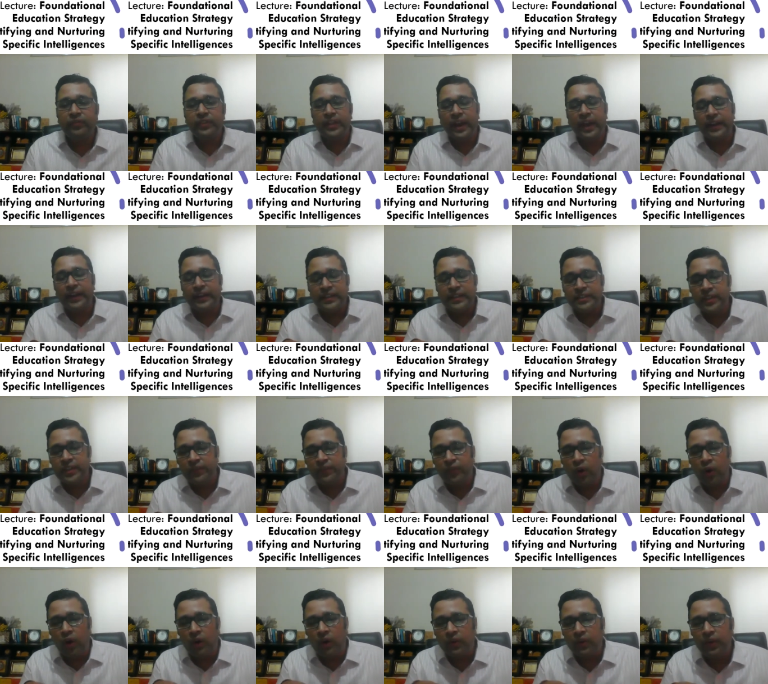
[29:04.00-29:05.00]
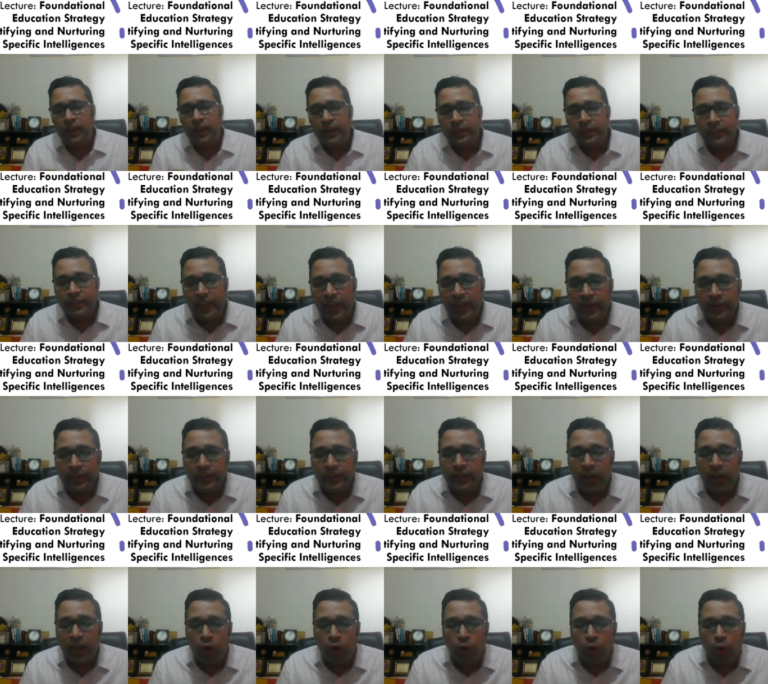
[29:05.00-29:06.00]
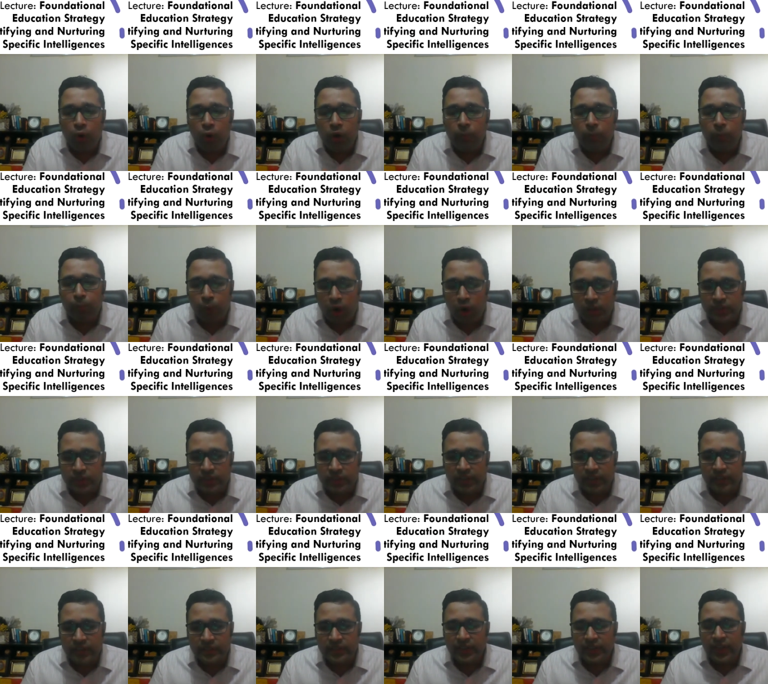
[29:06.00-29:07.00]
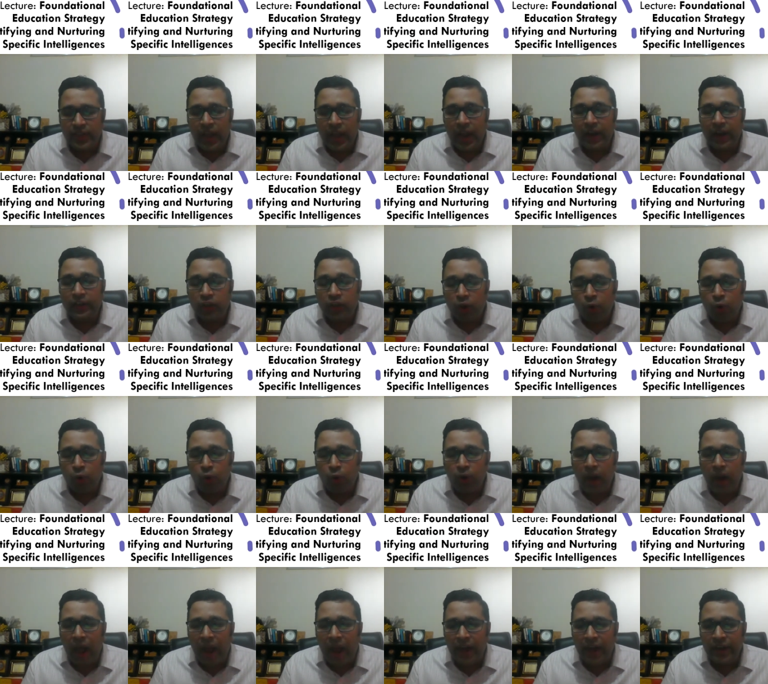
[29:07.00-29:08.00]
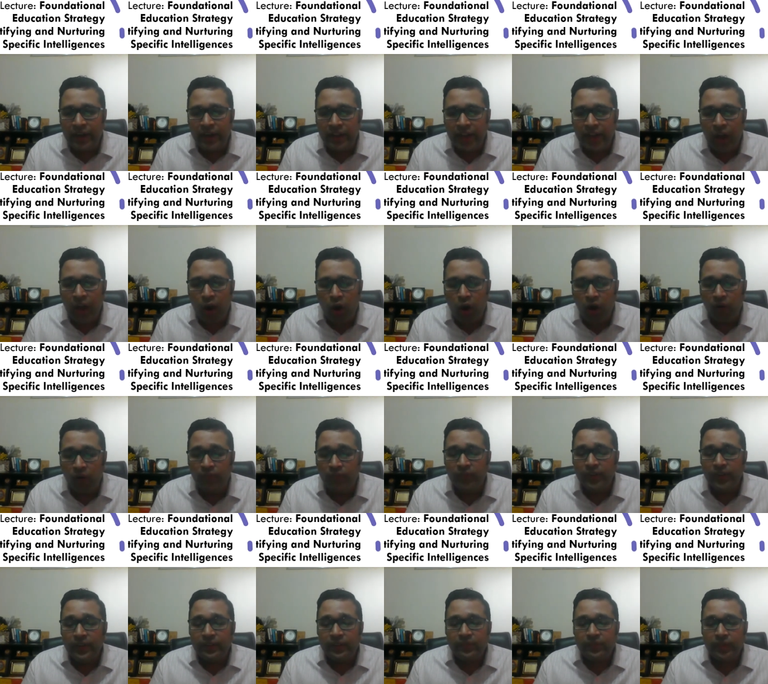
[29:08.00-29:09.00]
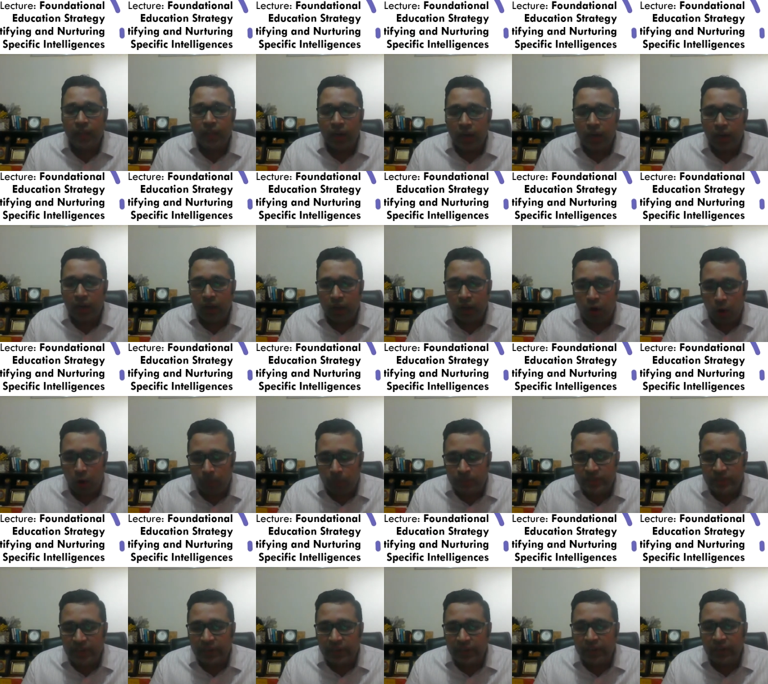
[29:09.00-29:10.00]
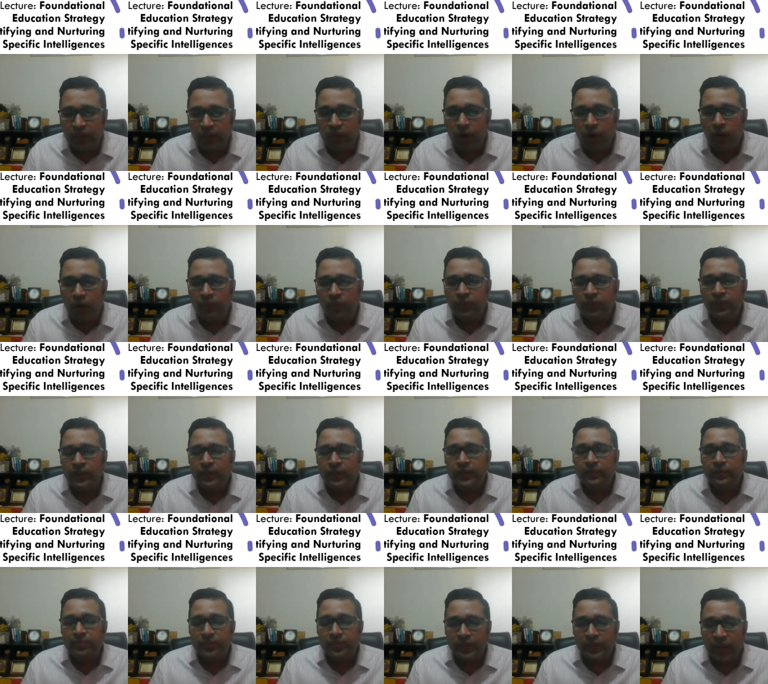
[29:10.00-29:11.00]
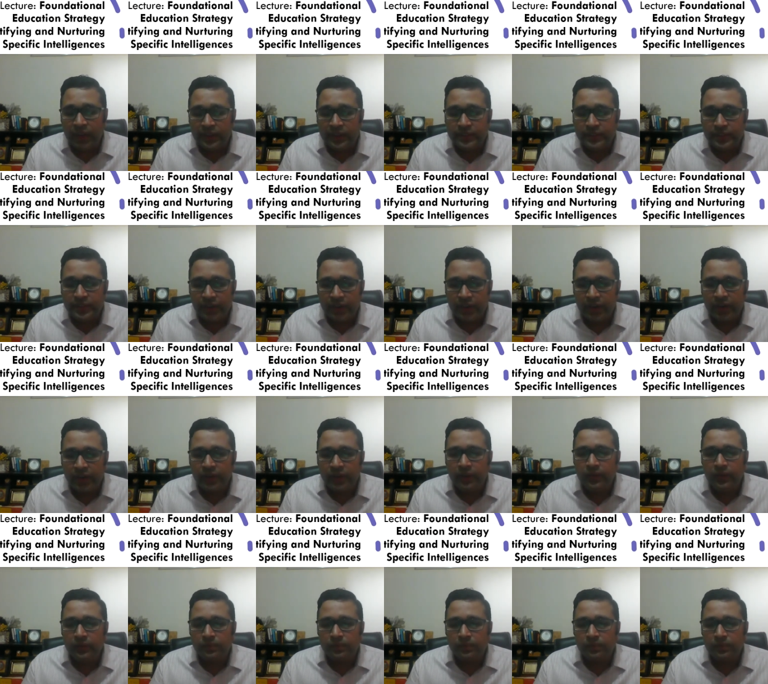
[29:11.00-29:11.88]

that is evolved, then the whole process and the whole idea of the objective of nurturing